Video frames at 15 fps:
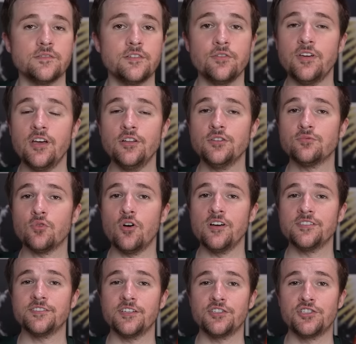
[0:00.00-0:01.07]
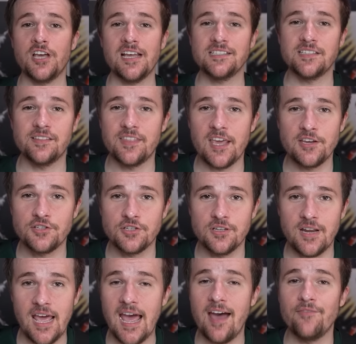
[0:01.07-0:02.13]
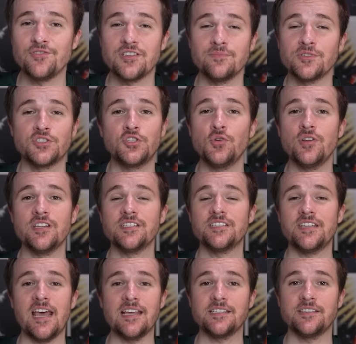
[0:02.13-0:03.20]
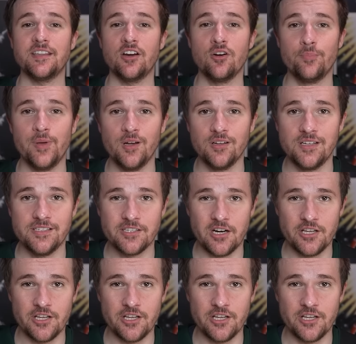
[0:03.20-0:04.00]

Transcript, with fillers: Gilderoy suggests that they should have some students test their abilities on each